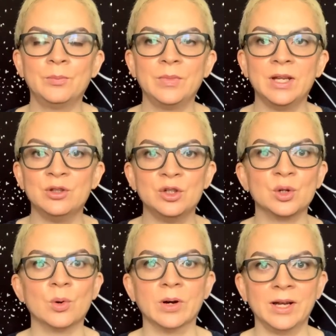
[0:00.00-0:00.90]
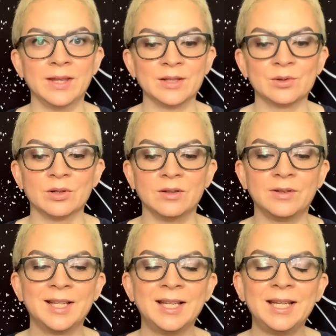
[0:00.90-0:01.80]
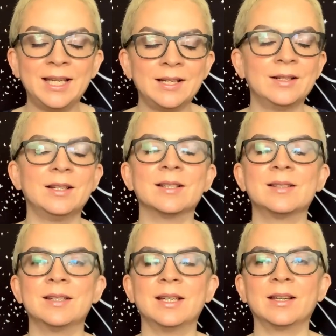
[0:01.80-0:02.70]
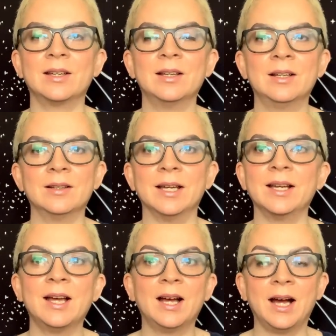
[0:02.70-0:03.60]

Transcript: enjoy that sort of hedonistic, like,